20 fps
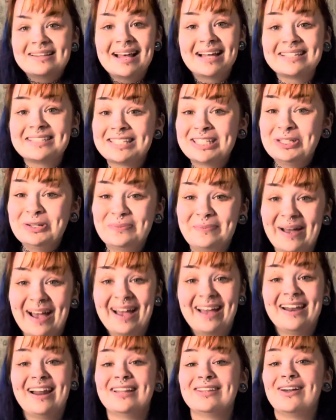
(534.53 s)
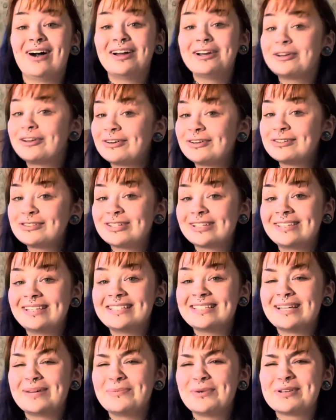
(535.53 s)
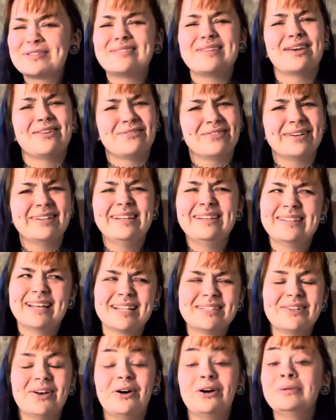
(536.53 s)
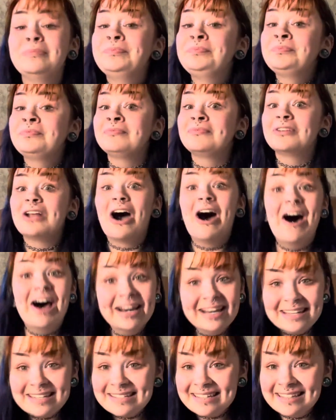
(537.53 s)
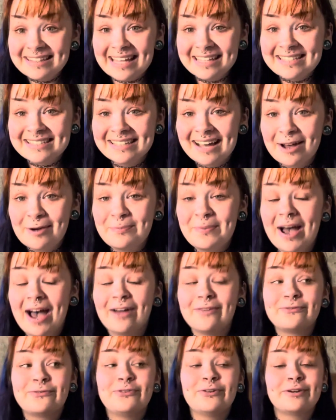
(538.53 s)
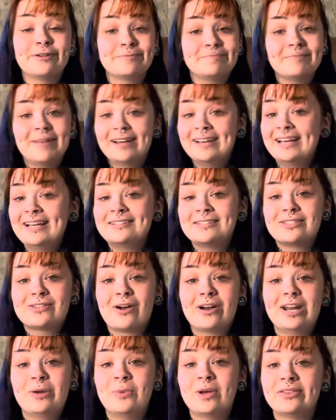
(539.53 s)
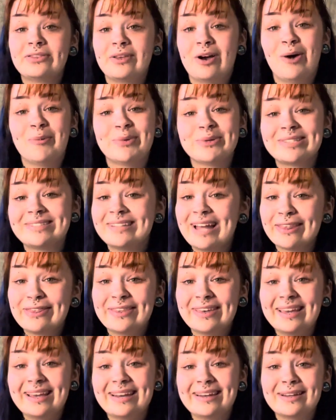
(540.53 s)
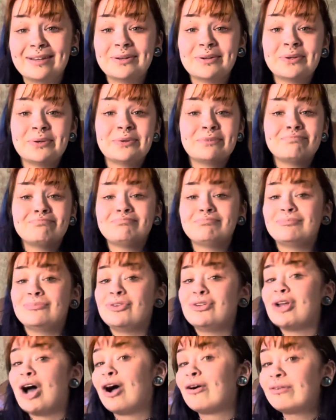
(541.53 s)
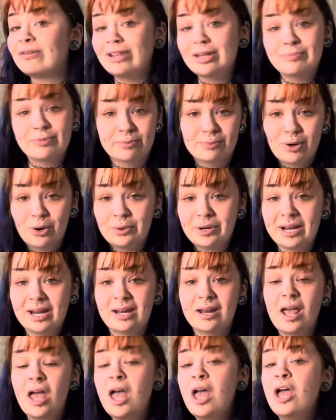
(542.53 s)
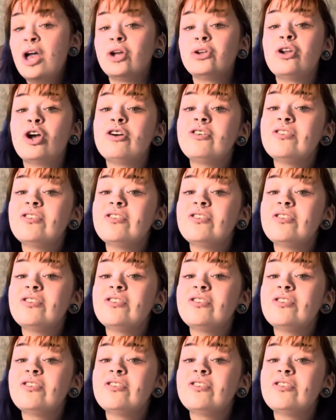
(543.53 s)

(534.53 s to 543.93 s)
that's too bad. A lot of girls look at these numbers like, really, that's all? Honestly, that's not bad for, again, starting with almost nothing, not really promoting, not